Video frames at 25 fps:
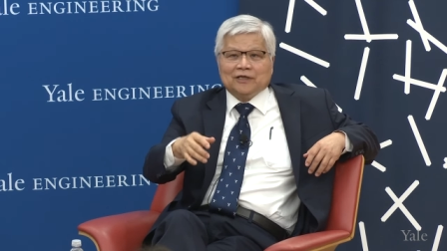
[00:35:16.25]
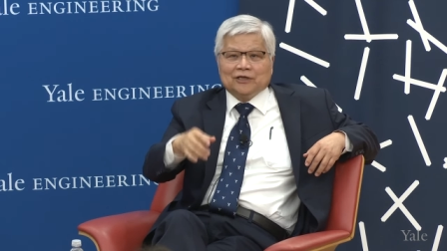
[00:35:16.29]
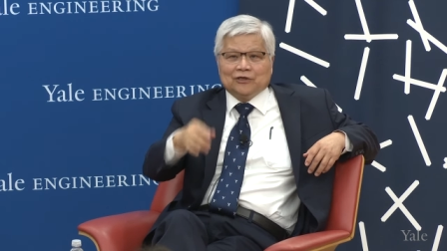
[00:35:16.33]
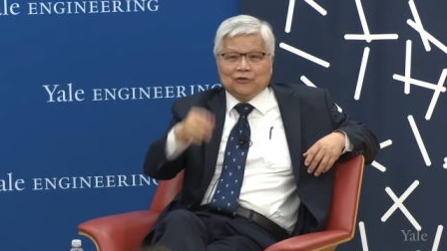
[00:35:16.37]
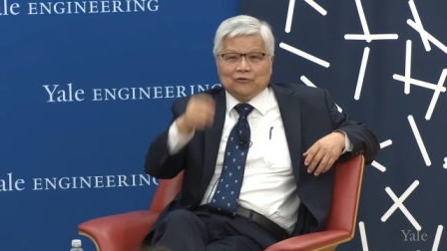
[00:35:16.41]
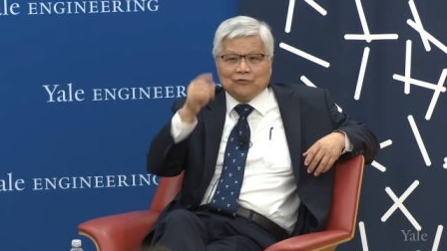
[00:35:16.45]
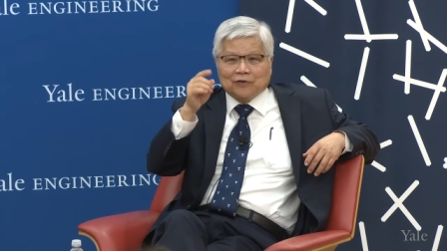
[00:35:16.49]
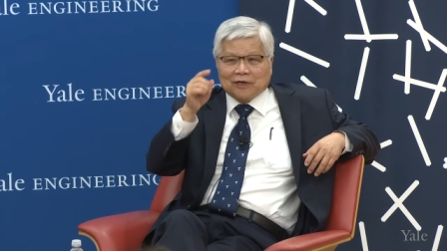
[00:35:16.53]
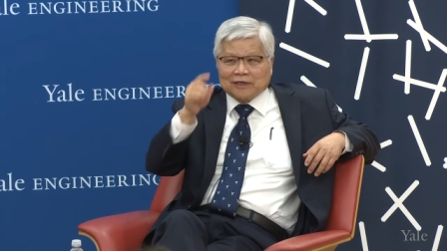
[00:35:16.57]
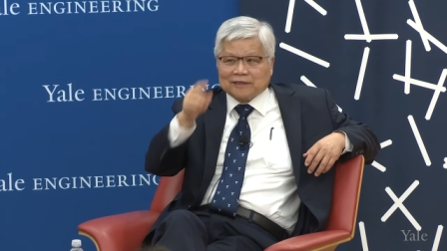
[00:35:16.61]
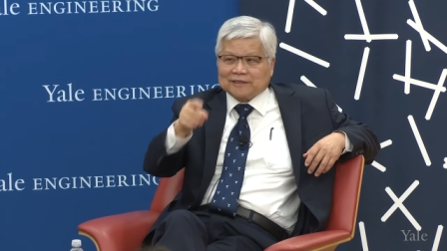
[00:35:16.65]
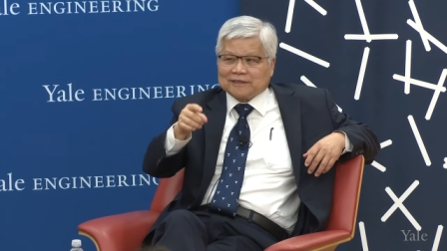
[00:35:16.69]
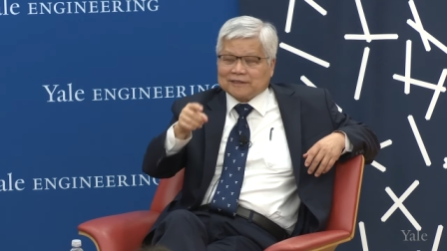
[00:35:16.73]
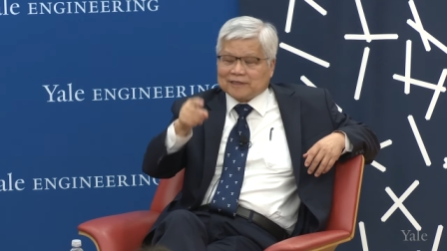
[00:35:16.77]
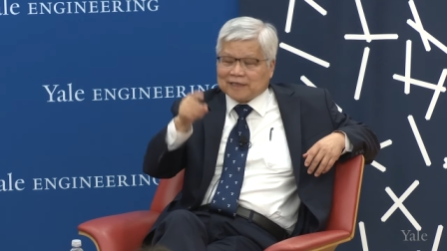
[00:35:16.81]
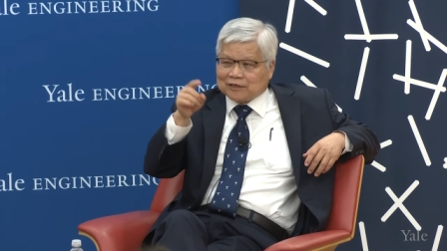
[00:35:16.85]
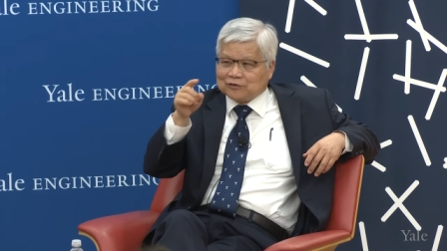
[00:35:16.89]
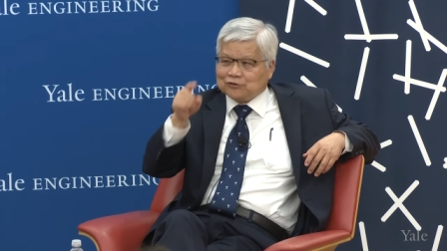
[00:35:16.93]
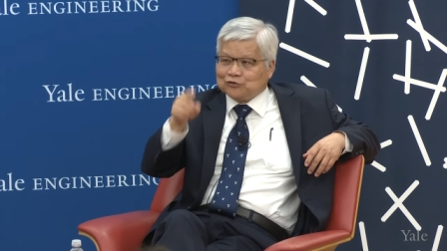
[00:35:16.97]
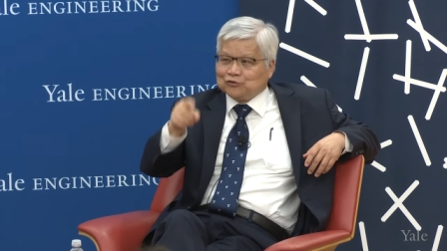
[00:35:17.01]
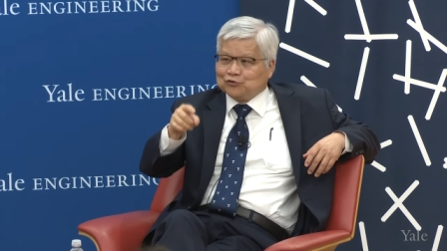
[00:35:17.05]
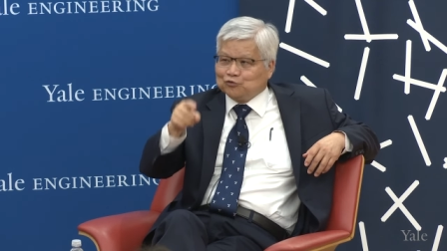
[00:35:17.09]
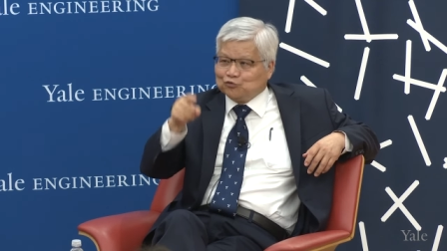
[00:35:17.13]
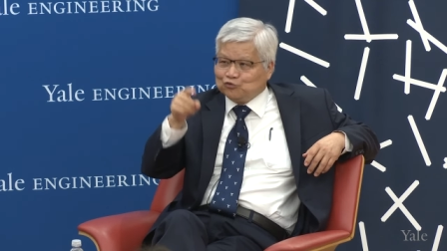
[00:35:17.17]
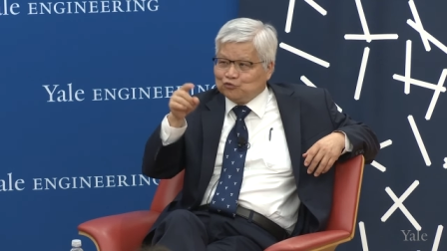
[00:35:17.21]
you are
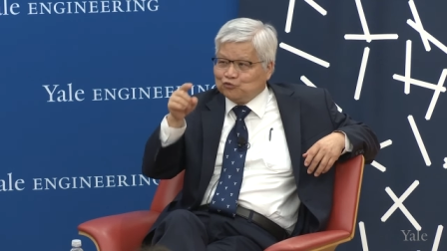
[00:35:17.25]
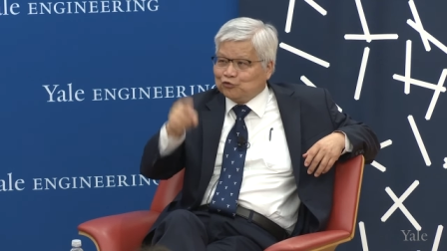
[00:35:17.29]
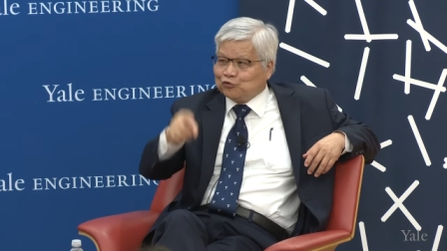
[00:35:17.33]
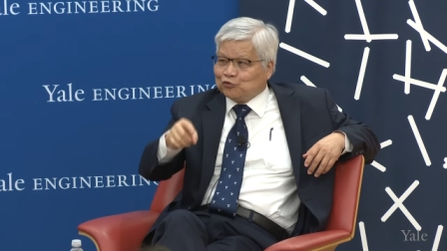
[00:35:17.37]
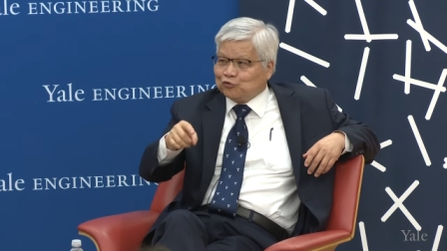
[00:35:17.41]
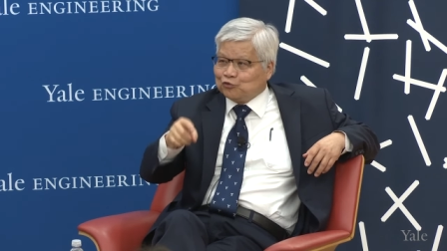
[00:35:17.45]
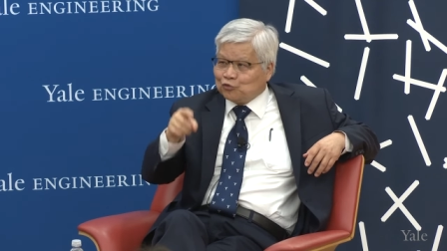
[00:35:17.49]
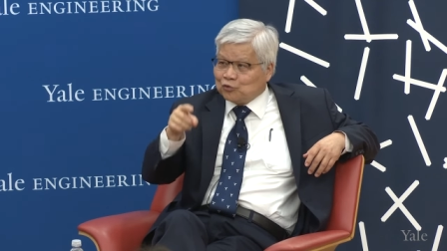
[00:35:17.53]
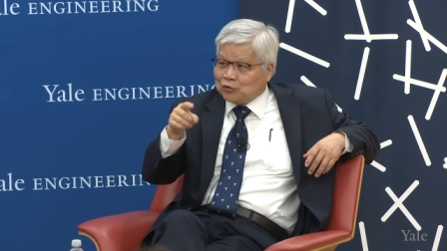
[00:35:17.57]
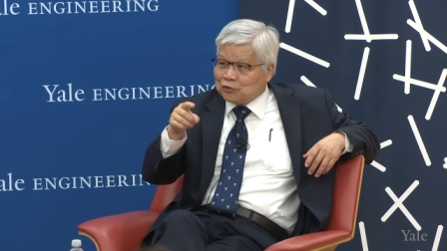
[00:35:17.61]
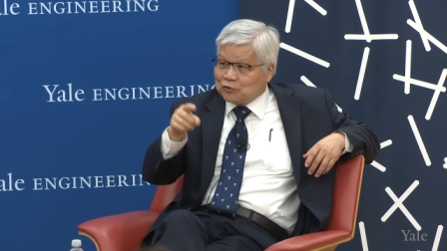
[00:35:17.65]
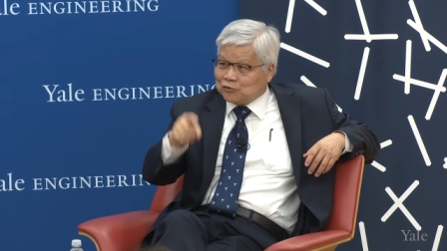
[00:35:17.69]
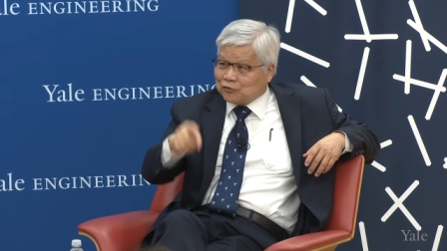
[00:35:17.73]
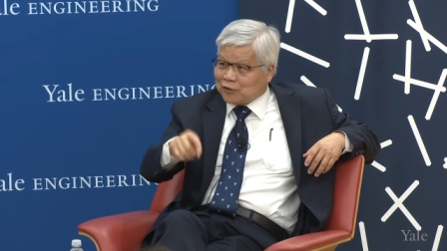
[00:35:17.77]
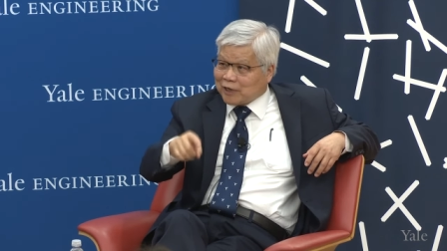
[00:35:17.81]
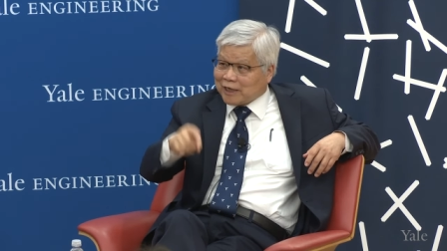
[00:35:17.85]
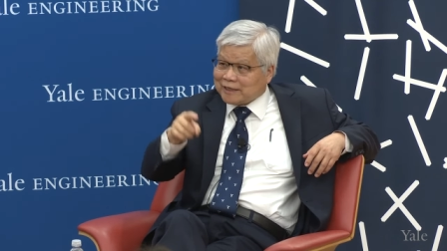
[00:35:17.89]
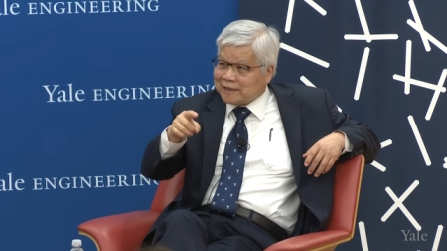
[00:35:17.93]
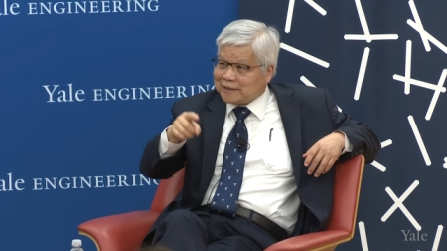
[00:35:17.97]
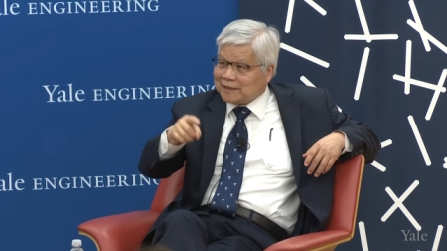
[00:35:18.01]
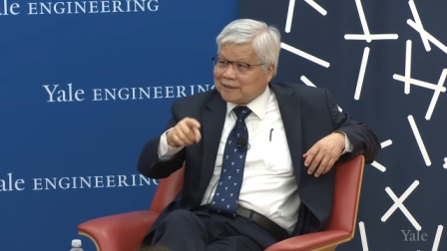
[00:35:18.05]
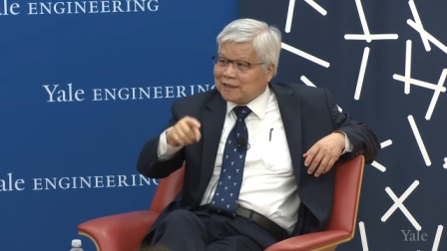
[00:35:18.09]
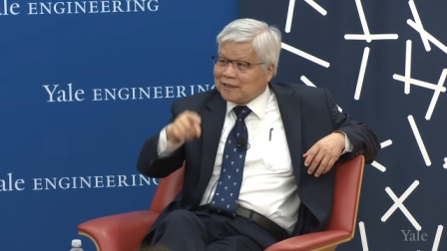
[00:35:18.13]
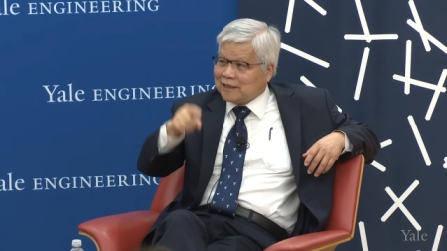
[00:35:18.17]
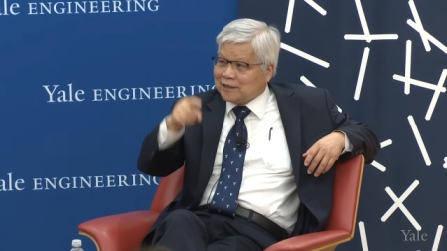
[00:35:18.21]
start to
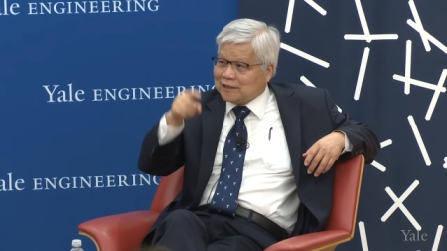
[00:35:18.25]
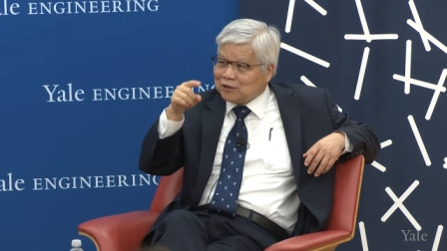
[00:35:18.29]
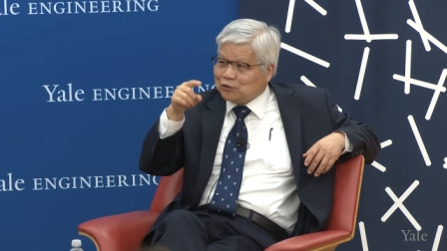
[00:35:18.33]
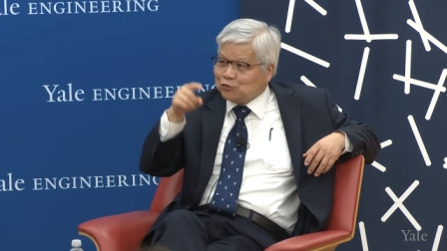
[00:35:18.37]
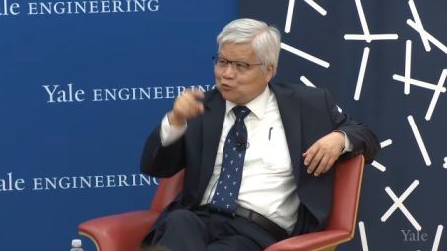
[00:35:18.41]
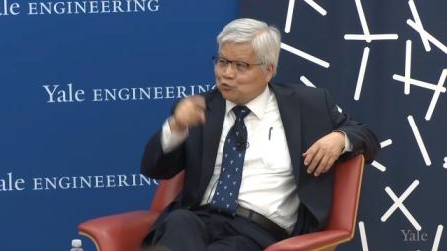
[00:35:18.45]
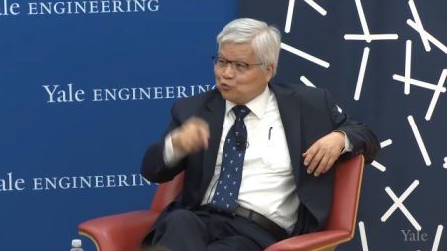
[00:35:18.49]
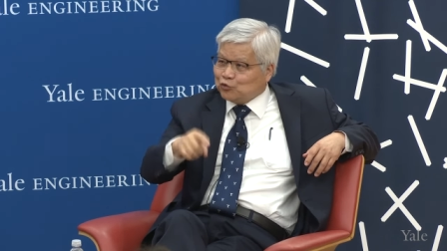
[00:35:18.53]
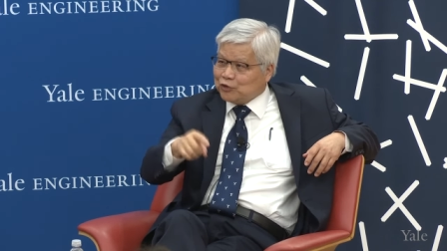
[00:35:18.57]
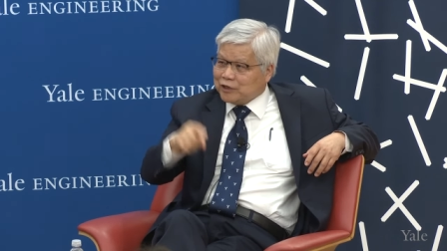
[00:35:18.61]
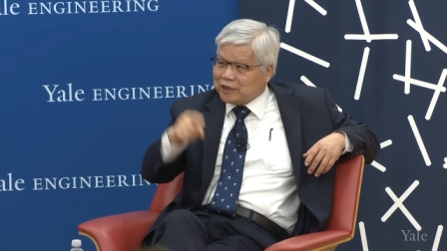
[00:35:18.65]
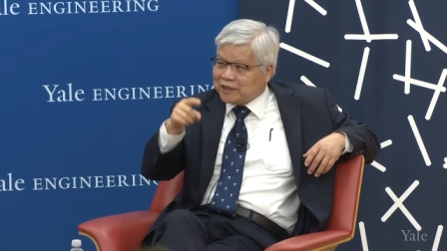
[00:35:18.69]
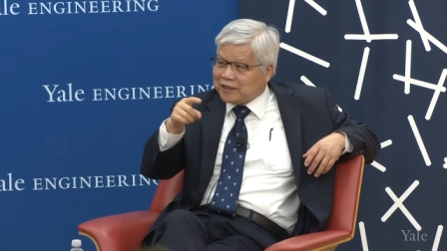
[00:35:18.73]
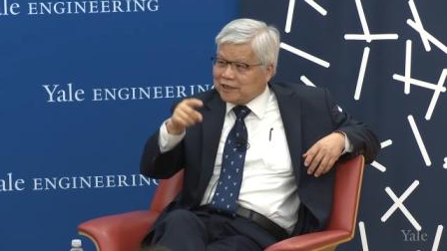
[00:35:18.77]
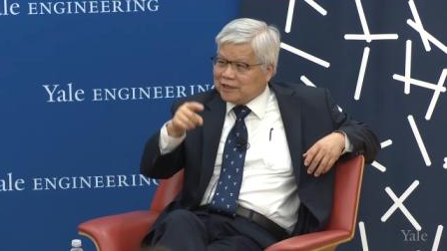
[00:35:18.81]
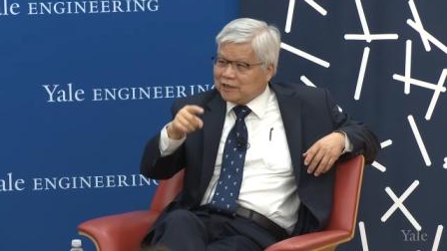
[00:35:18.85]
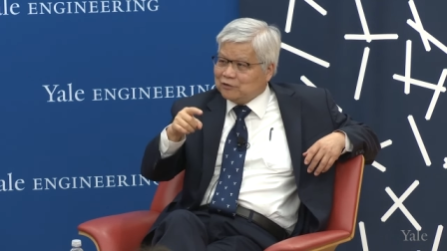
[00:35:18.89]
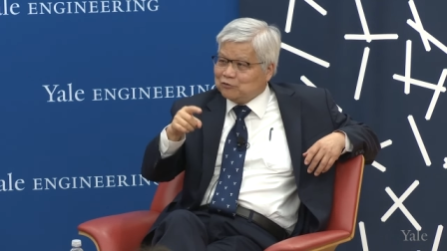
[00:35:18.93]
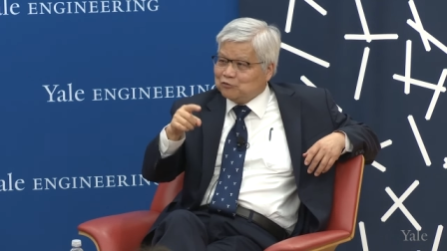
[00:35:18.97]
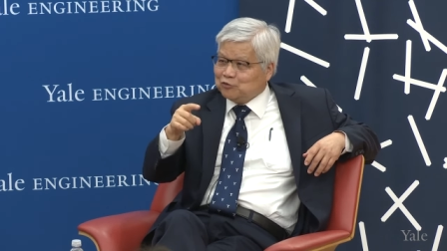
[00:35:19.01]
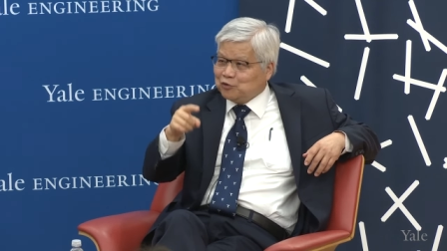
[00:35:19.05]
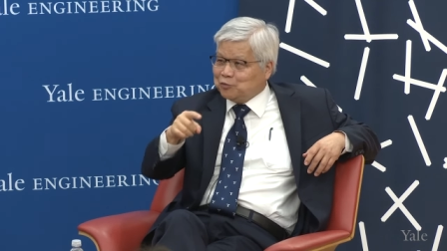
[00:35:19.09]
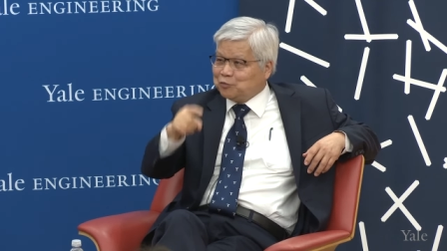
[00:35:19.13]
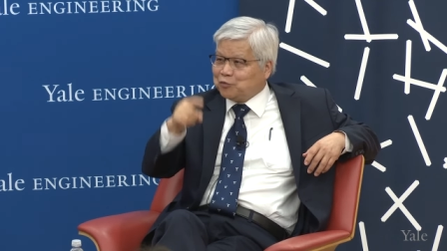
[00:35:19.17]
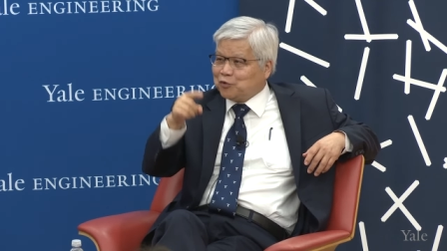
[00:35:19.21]
write the weekly
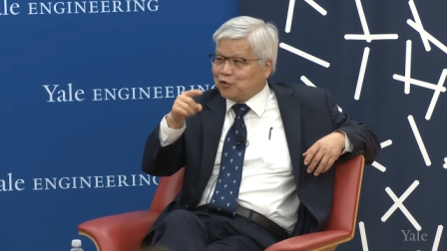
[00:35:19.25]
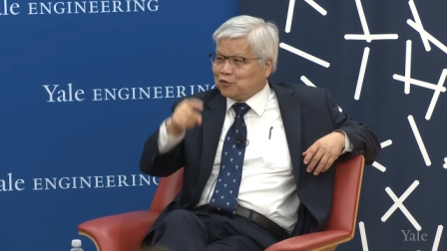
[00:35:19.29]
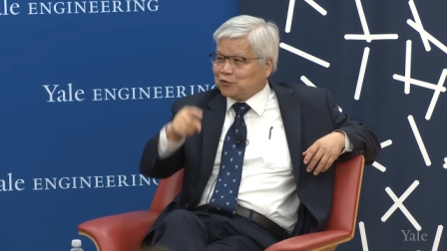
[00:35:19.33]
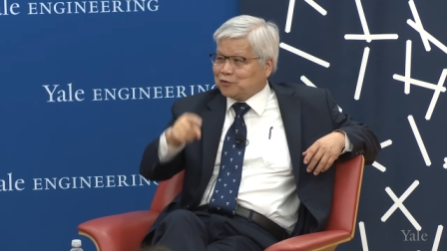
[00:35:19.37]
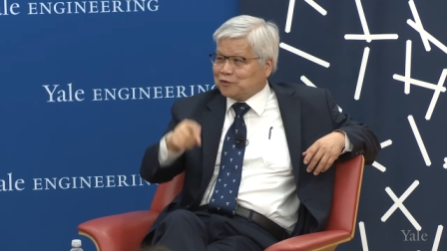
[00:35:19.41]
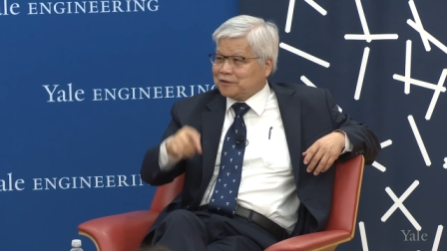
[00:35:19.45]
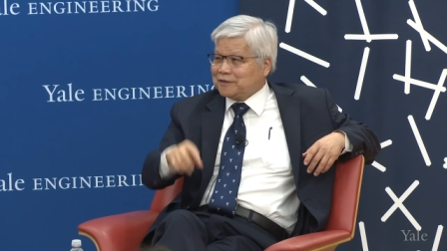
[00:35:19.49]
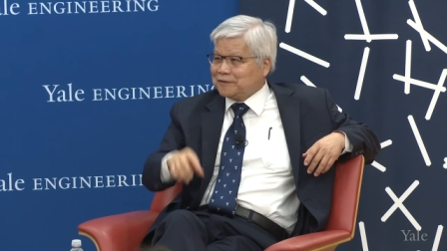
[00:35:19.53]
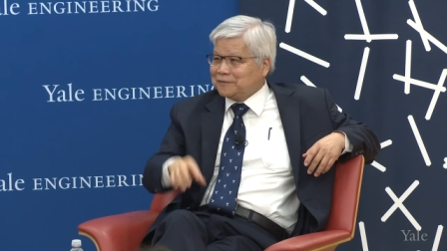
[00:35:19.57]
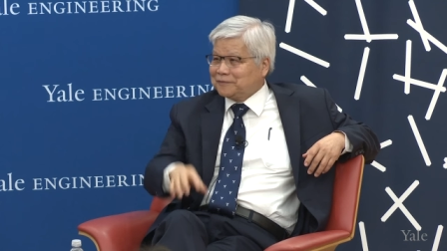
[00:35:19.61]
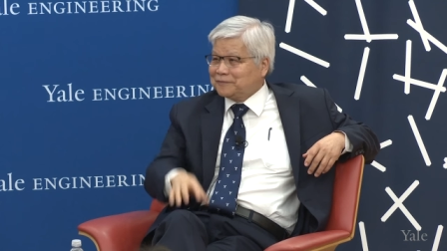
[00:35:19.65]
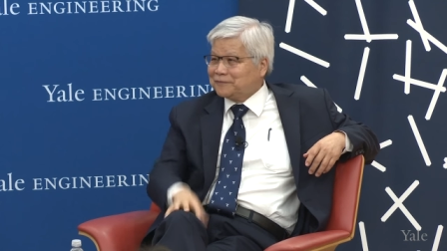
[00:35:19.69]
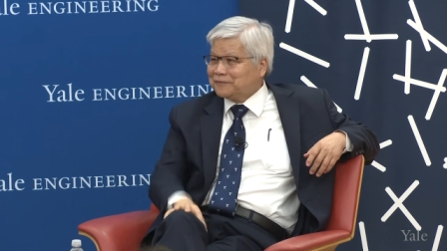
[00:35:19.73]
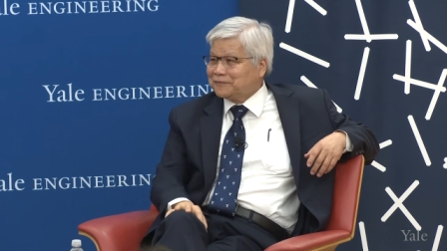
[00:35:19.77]
report